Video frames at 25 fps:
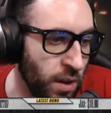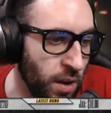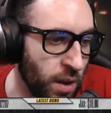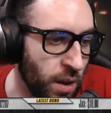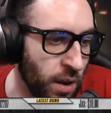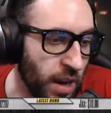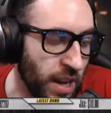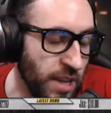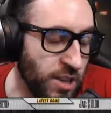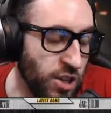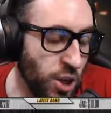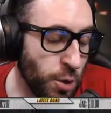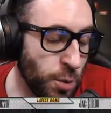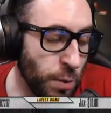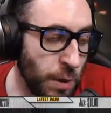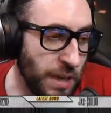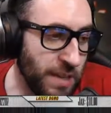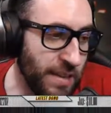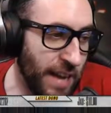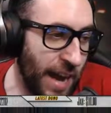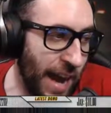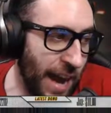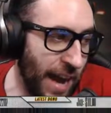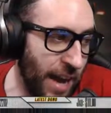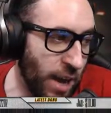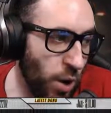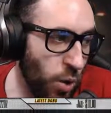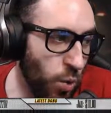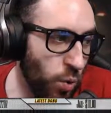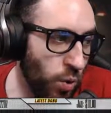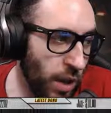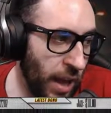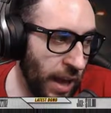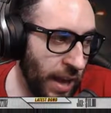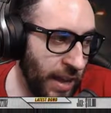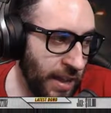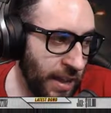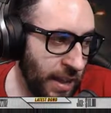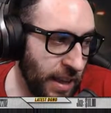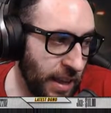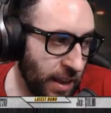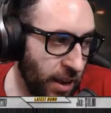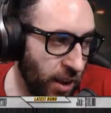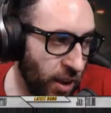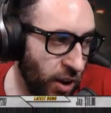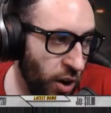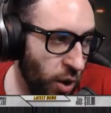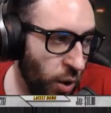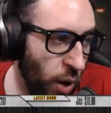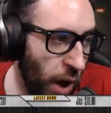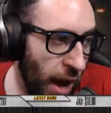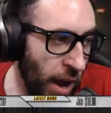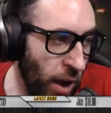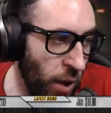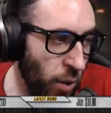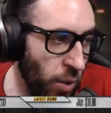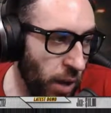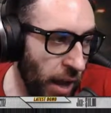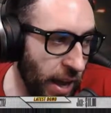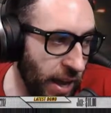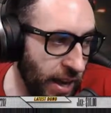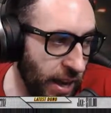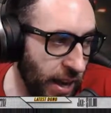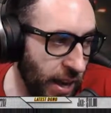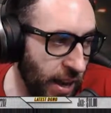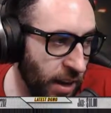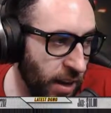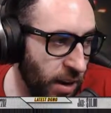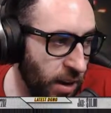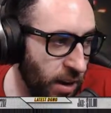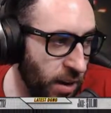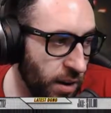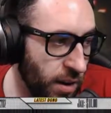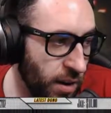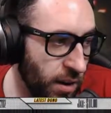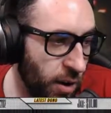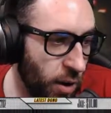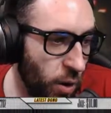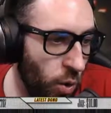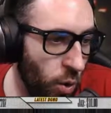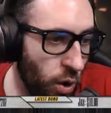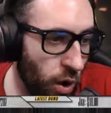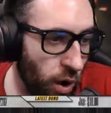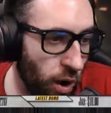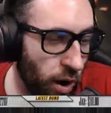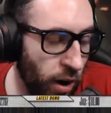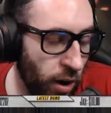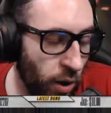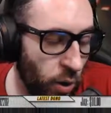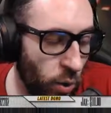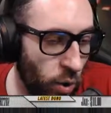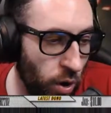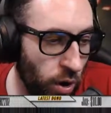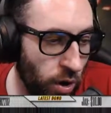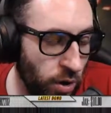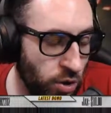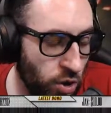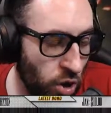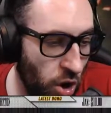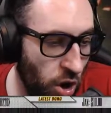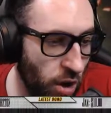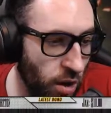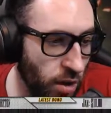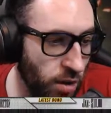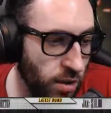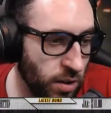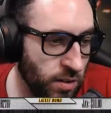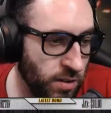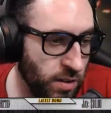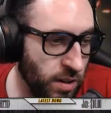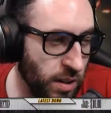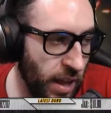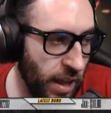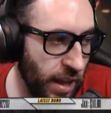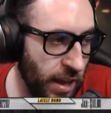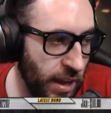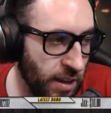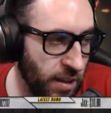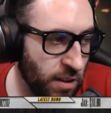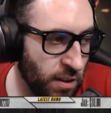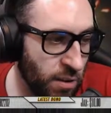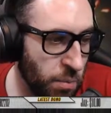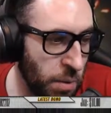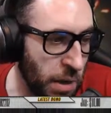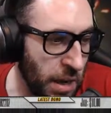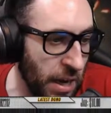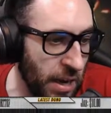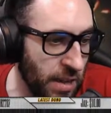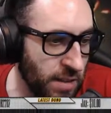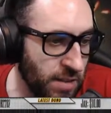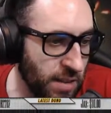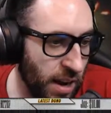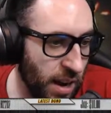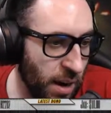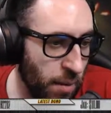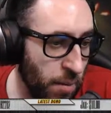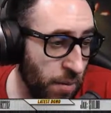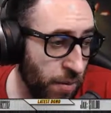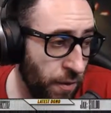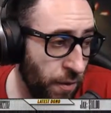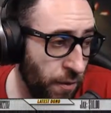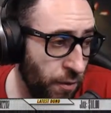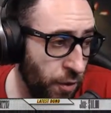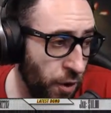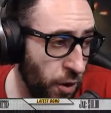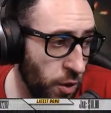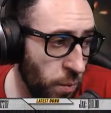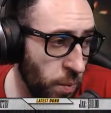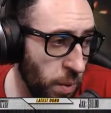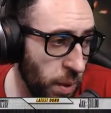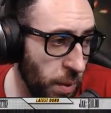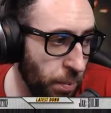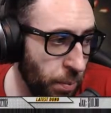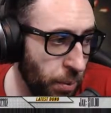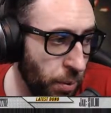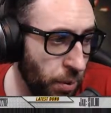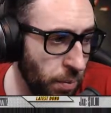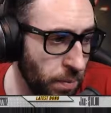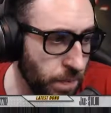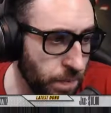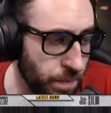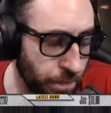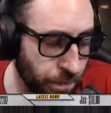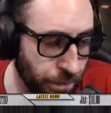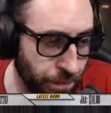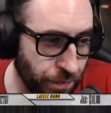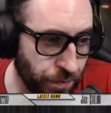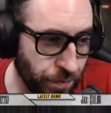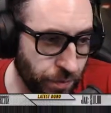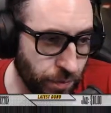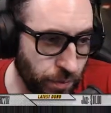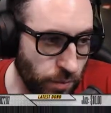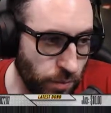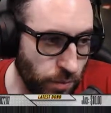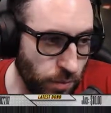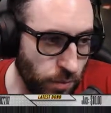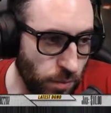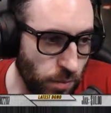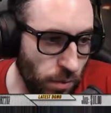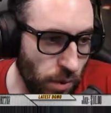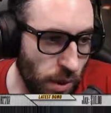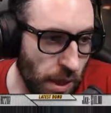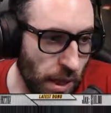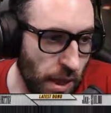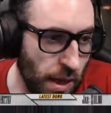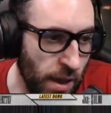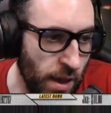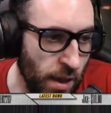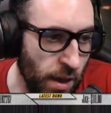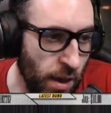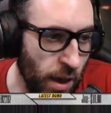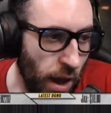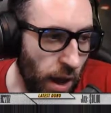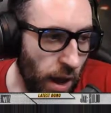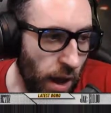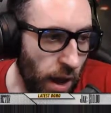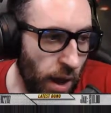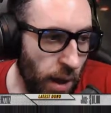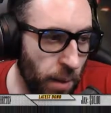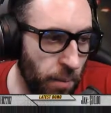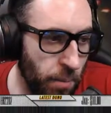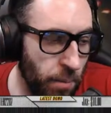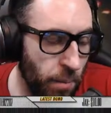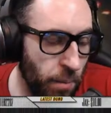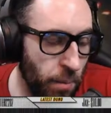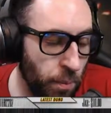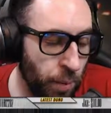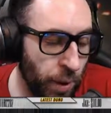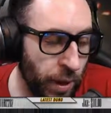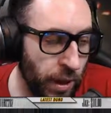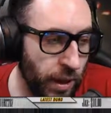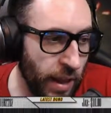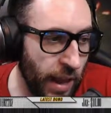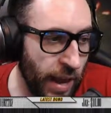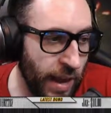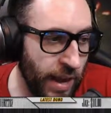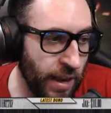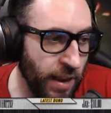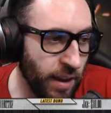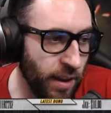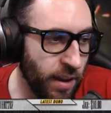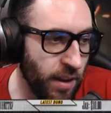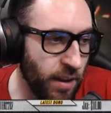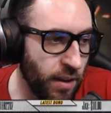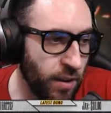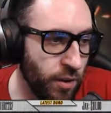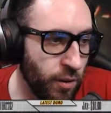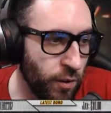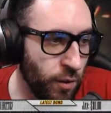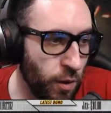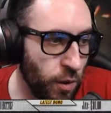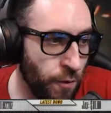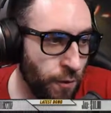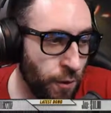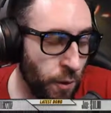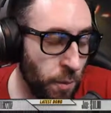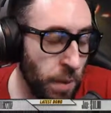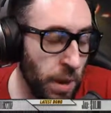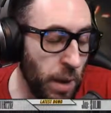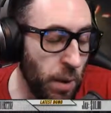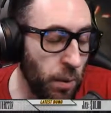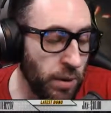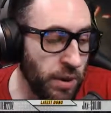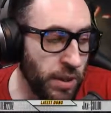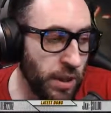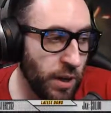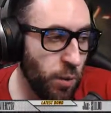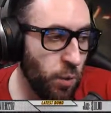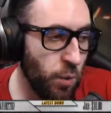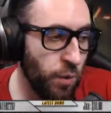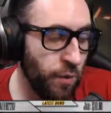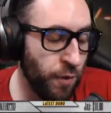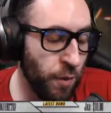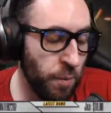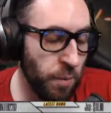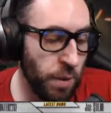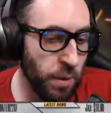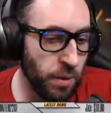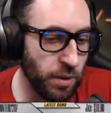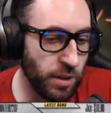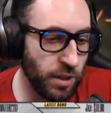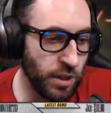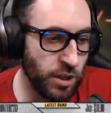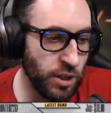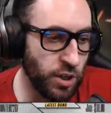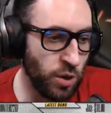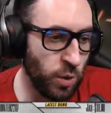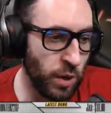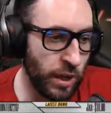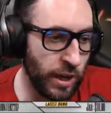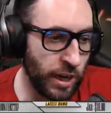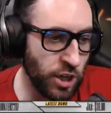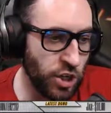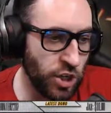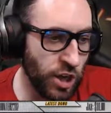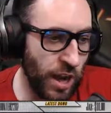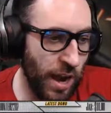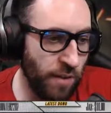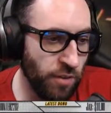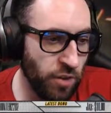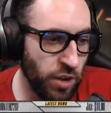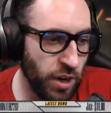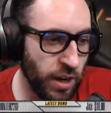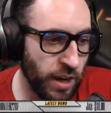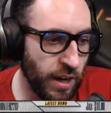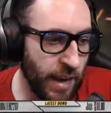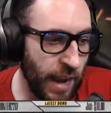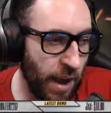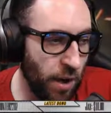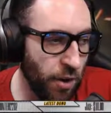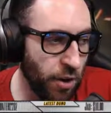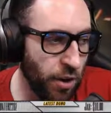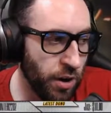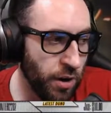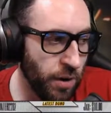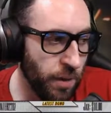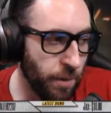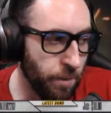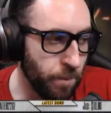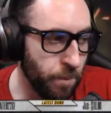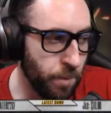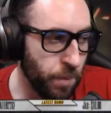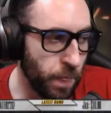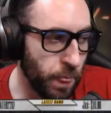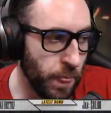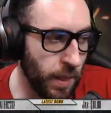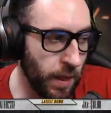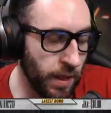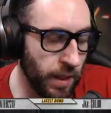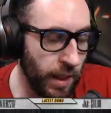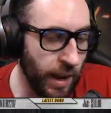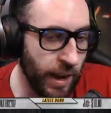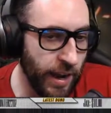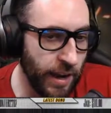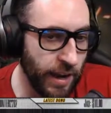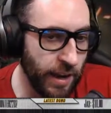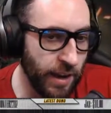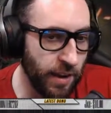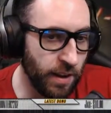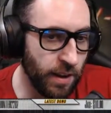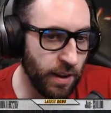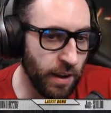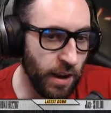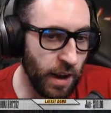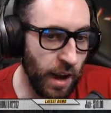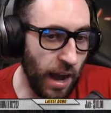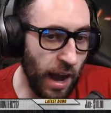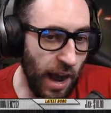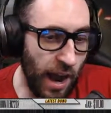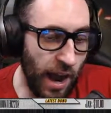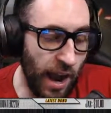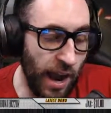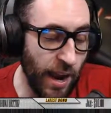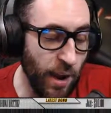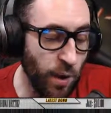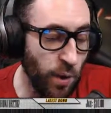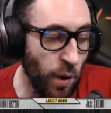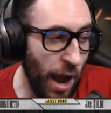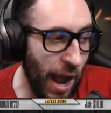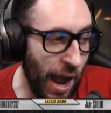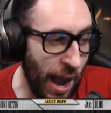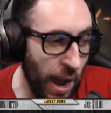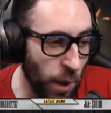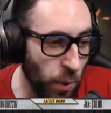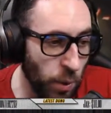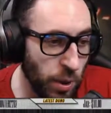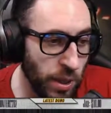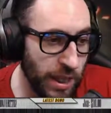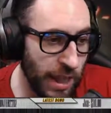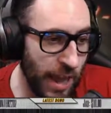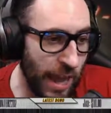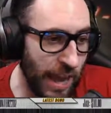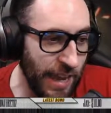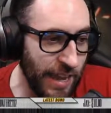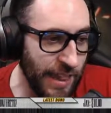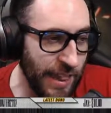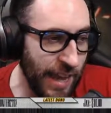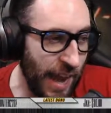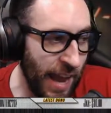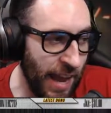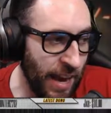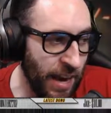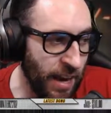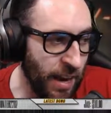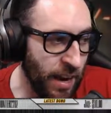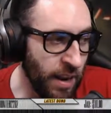Because just because I don't like I don't like it, or a dog doesn't like it, doesn't mean it's not gonna be fun for other people. But like, for me with the like a javelin encounter, like I would like that,